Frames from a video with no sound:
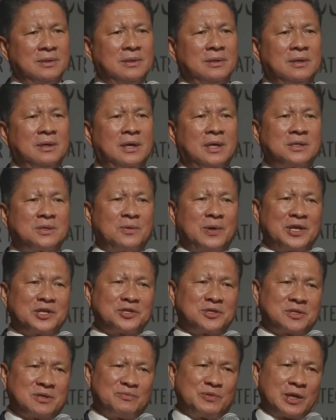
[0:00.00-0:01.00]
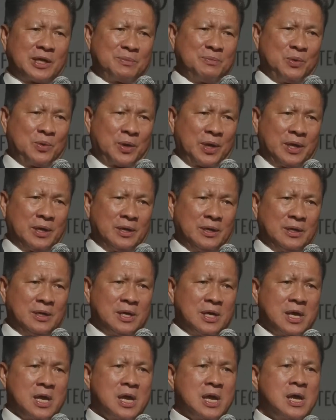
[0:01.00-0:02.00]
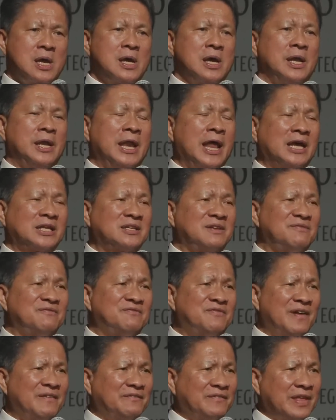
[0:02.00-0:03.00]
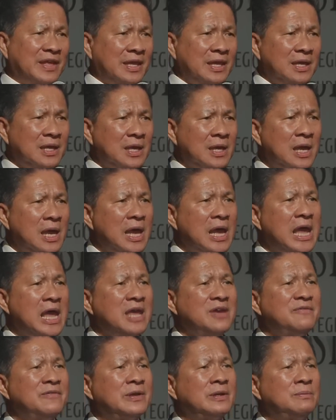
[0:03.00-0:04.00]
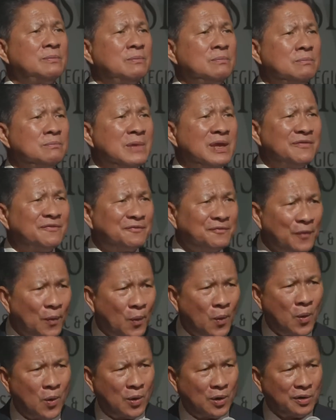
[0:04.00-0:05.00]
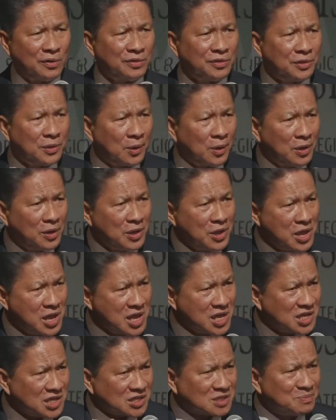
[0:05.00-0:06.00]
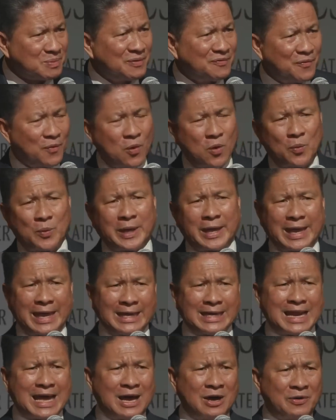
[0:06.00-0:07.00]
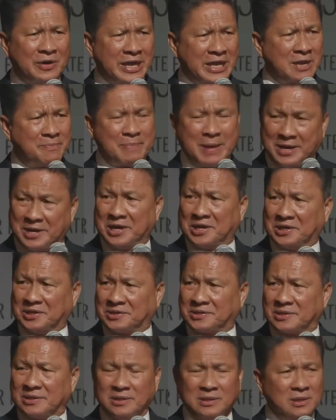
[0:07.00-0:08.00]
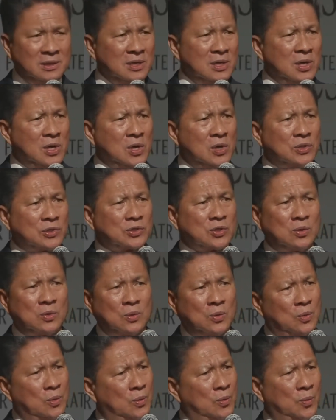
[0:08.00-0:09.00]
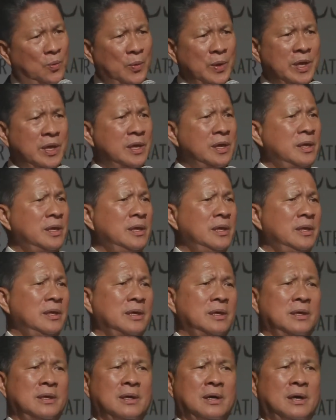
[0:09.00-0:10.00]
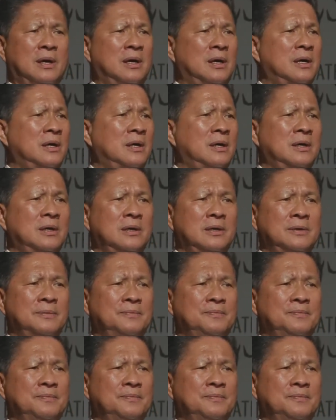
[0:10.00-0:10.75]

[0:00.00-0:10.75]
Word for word: had a relationship with Cambodia 1950, even before, three years before we gained our independence. So we are